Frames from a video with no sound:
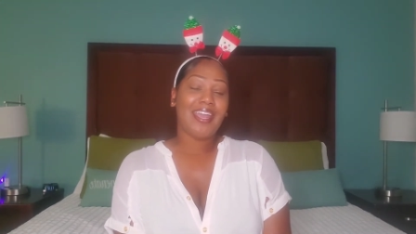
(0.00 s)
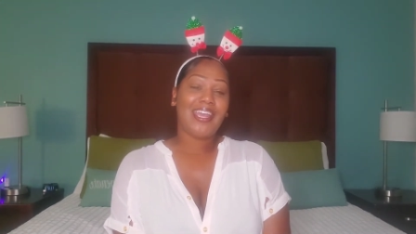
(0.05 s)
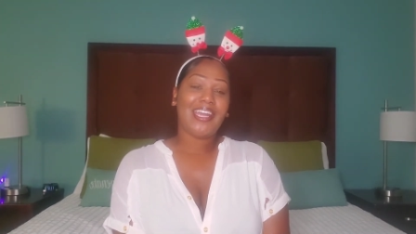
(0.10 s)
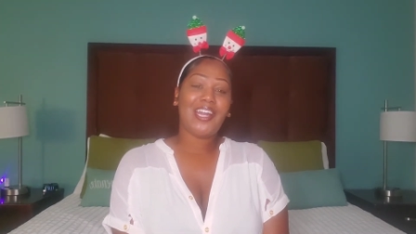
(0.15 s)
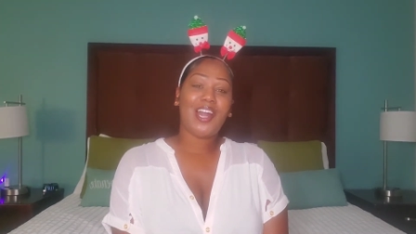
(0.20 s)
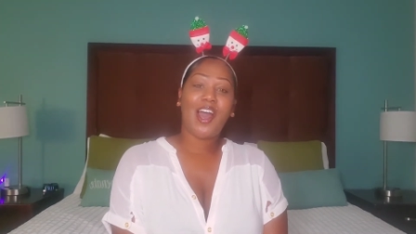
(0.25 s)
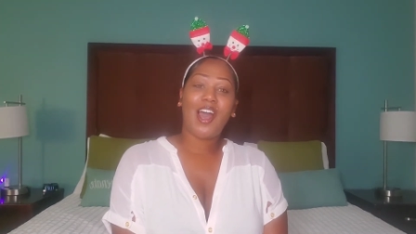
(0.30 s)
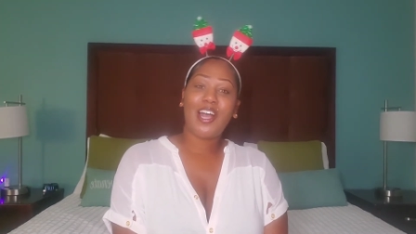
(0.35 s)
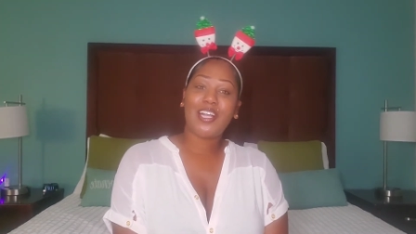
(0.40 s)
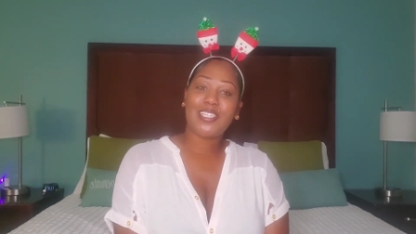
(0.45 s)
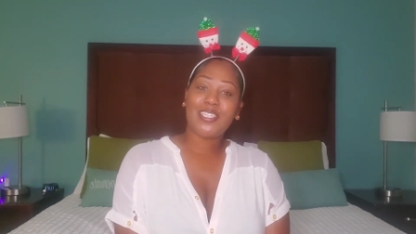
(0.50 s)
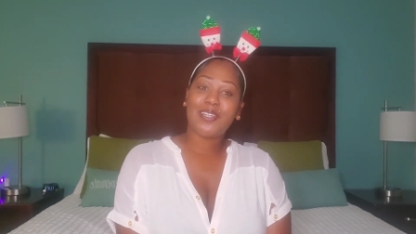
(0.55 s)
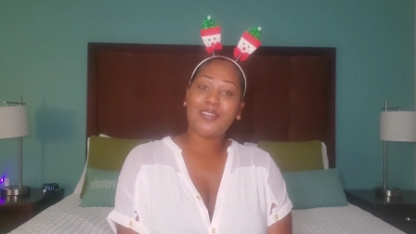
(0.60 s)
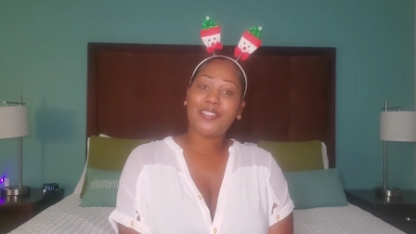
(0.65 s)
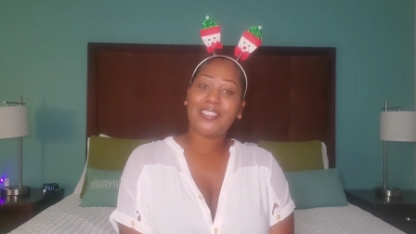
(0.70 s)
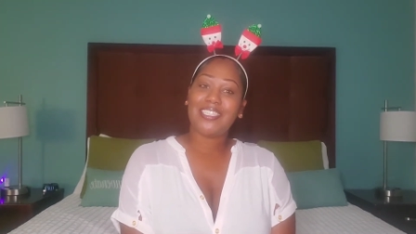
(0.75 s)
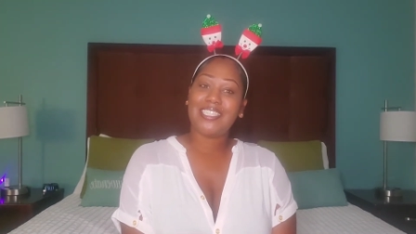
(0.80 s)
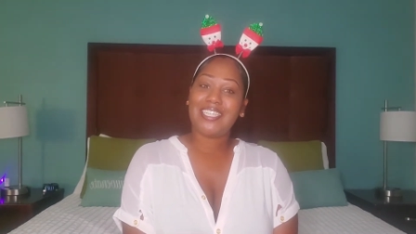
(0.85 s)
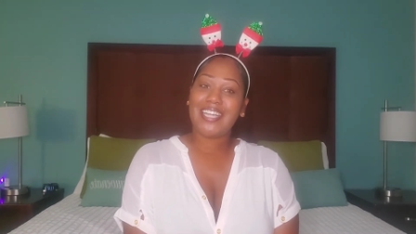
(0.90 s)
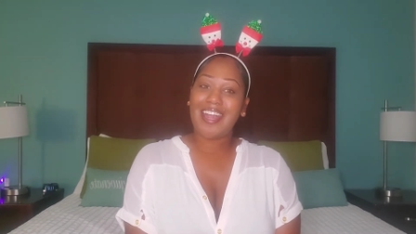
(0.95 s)
and also
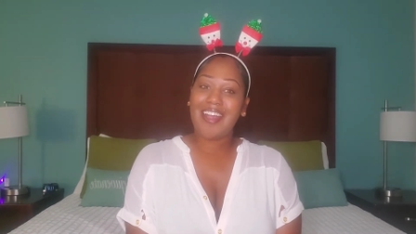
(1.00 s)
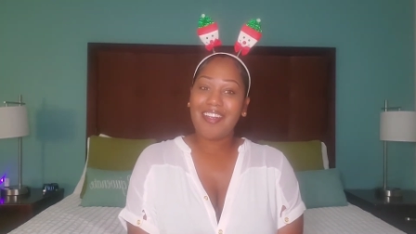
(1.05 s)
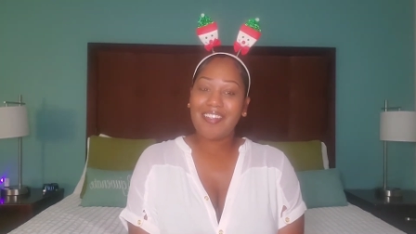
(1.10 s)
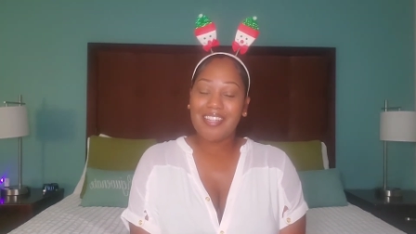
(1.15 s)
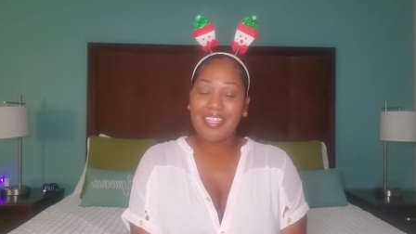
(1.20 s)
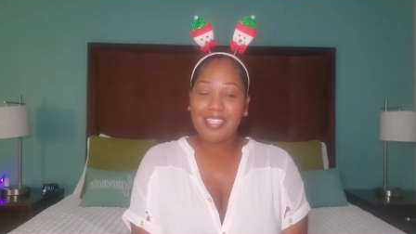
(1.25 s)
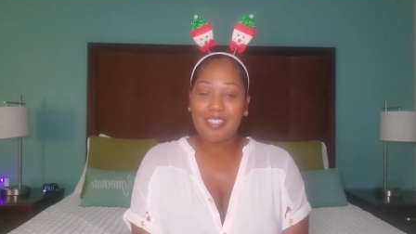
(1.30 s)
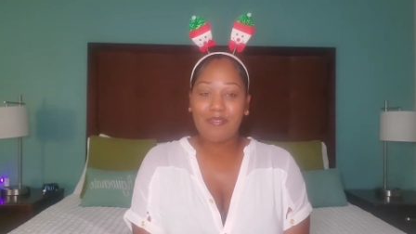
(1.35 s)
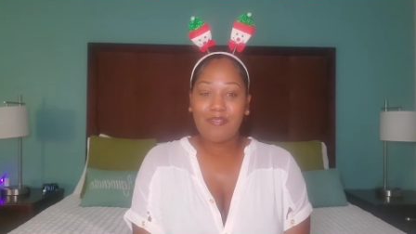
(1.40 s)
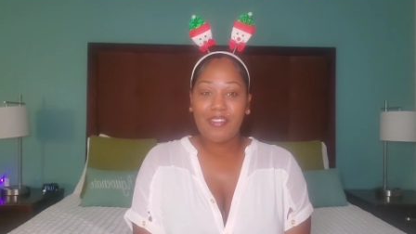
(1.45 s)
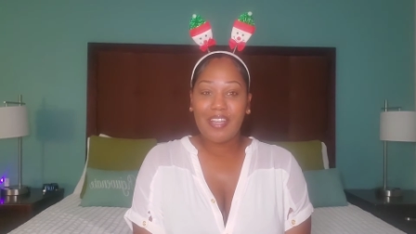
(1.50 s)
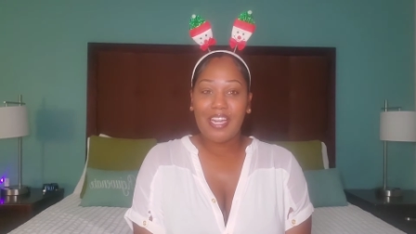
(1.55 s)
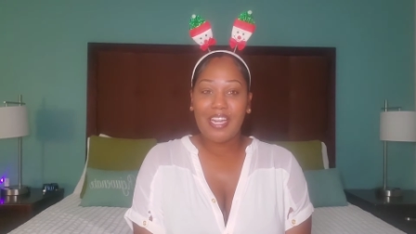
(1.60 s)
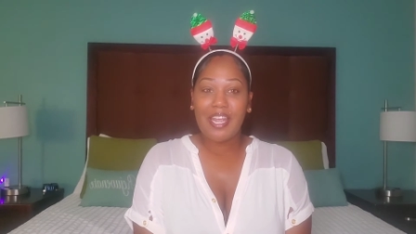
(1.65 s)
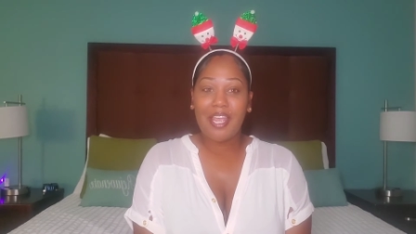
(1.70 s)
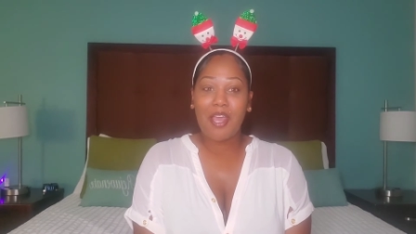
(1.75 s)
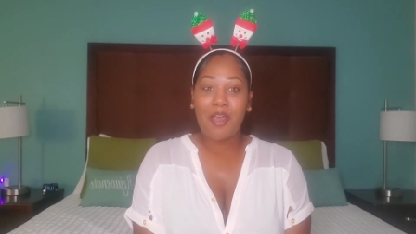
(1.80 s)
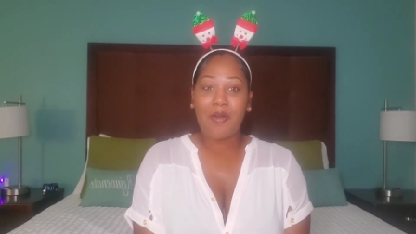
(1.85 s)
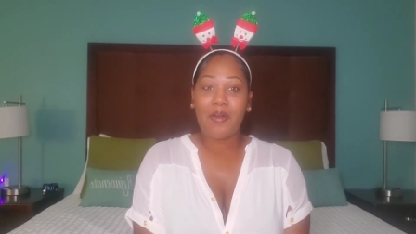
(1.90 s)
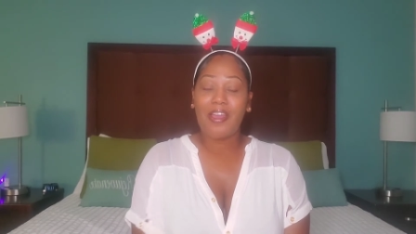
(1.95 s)
share this
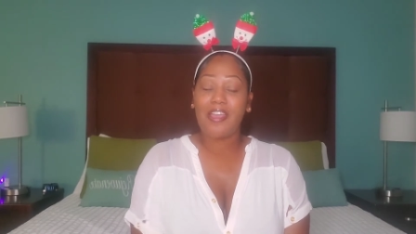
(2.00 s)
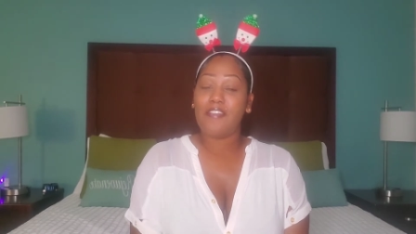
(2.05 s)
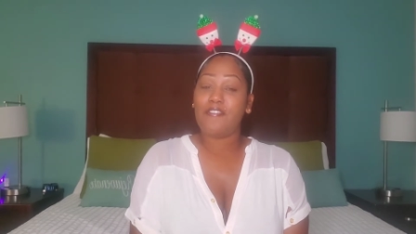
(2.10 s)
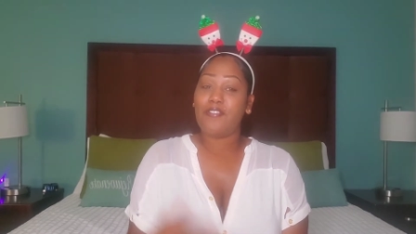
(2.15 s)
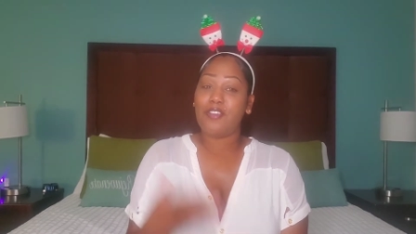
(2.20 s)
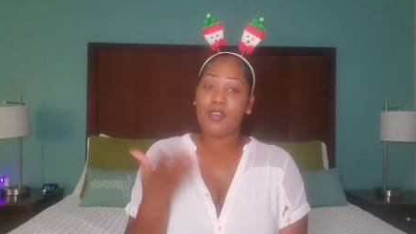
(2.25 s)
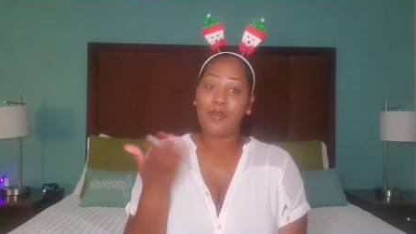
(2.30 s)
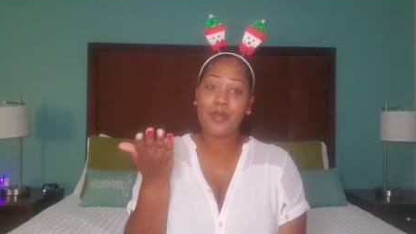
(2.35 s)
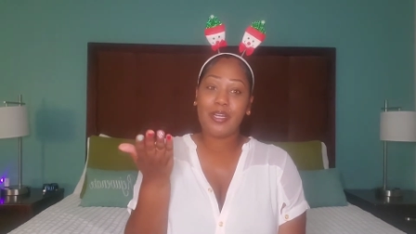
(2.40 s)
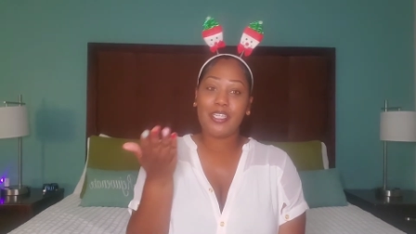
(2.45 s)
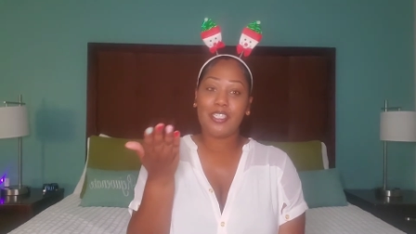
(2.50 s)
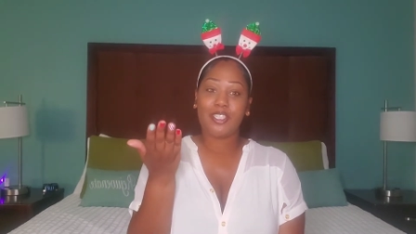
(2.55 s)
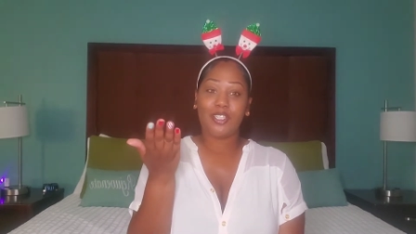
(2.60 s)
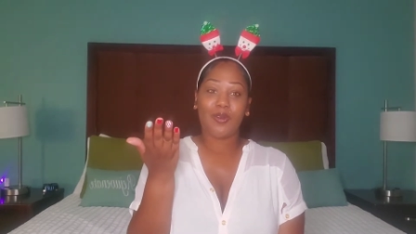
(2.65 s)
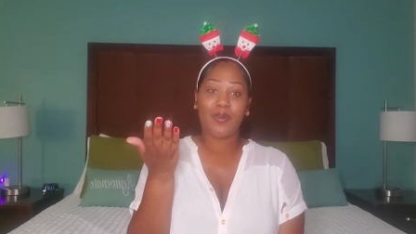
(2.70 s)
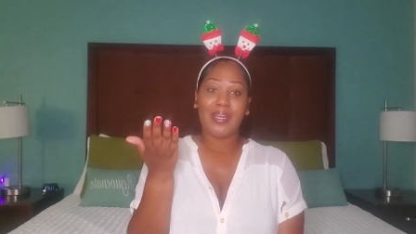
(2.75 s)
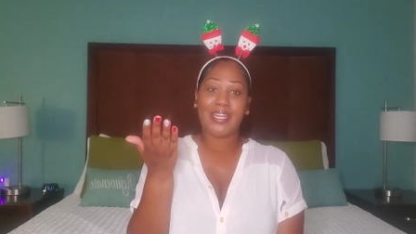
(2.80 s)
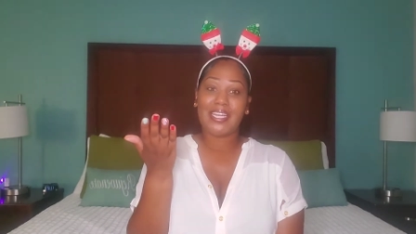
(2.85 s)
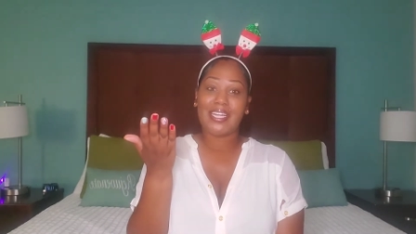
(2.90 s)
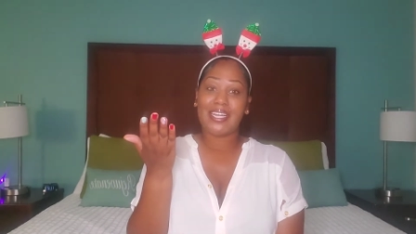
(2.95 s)
video if you
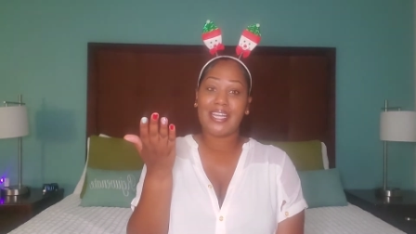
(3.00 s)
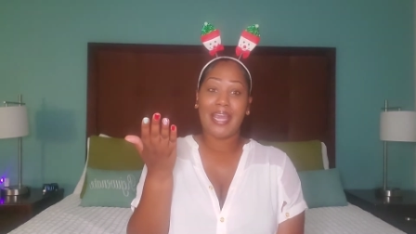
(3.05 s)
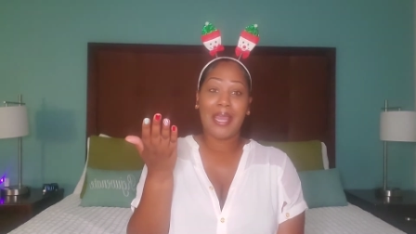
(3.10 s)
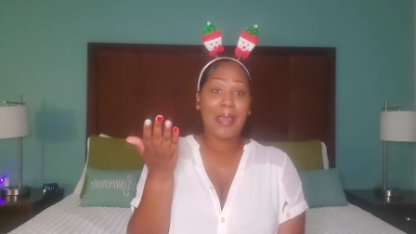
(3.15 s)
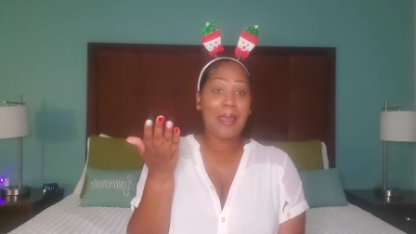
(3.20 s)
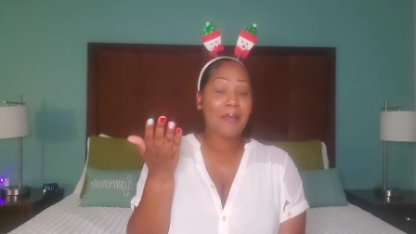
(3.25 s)
enjoyed it